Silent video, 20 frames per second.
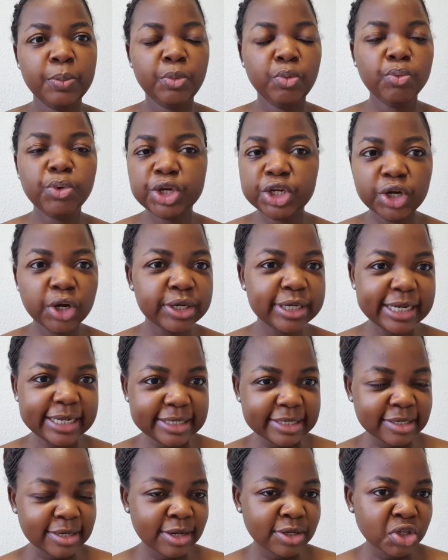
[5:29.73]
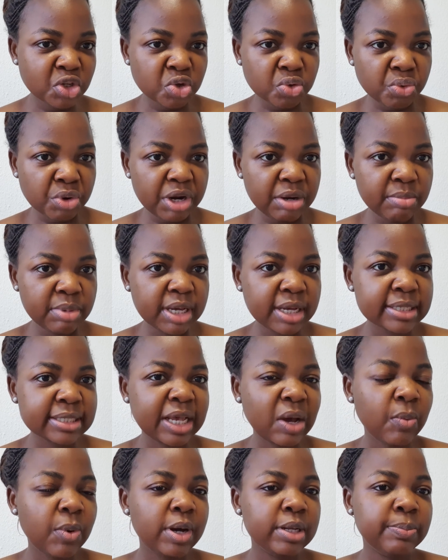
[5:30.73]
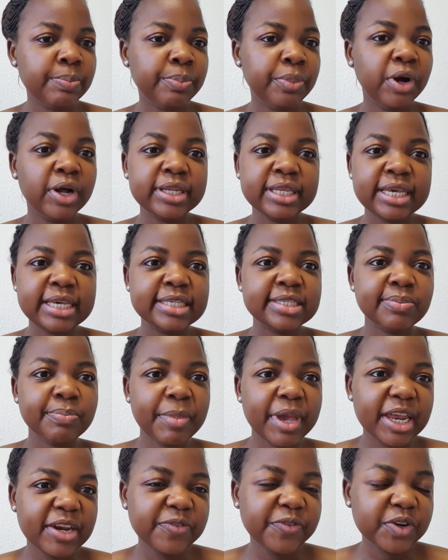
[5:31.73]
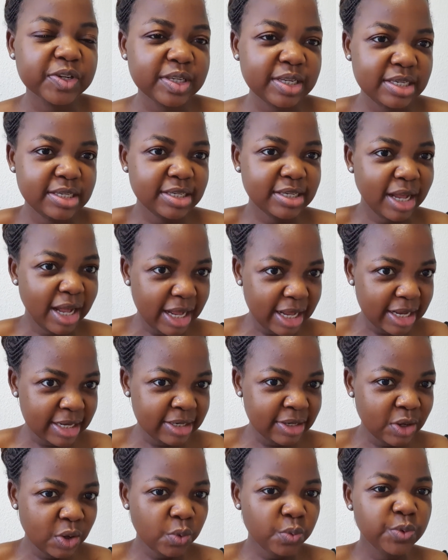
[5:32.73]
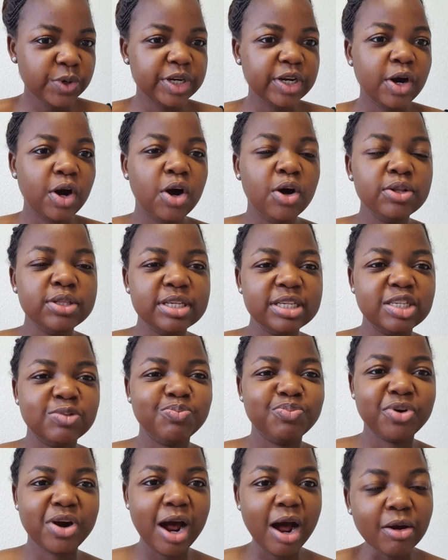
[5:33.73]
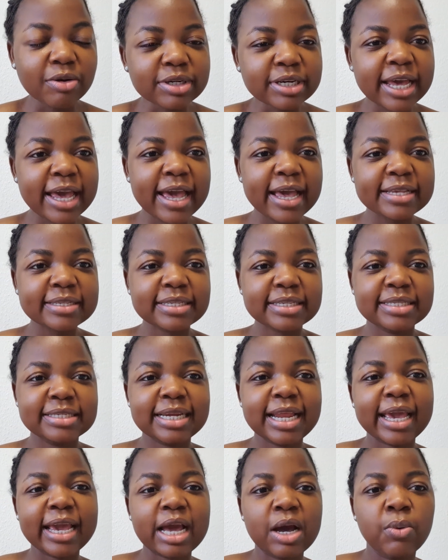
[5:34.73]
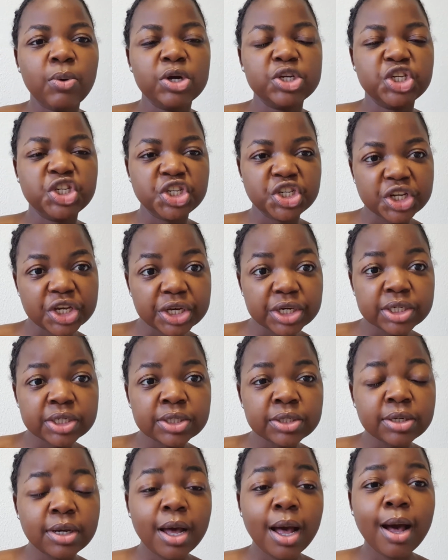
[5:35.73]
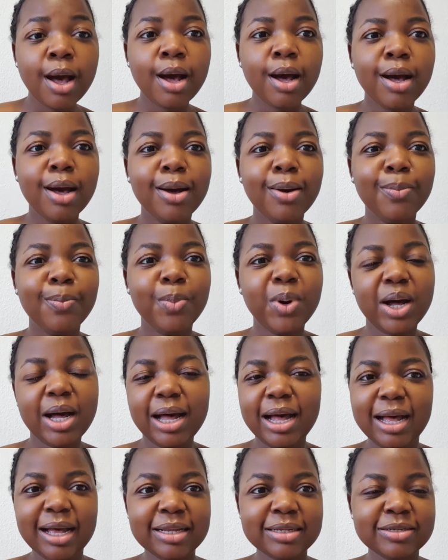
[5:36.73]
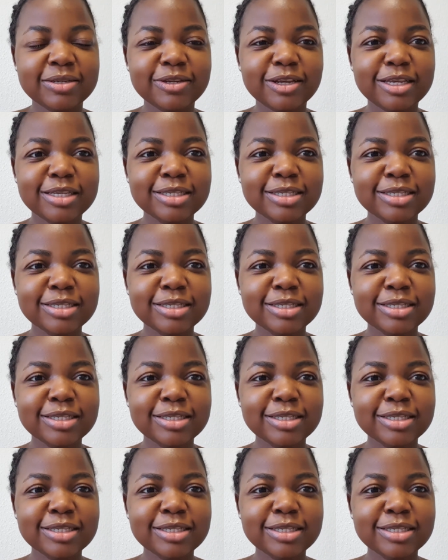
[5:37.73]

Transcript: we don't need sunscreen because our body is made for the sun. With all this brownness, it's like our shield. But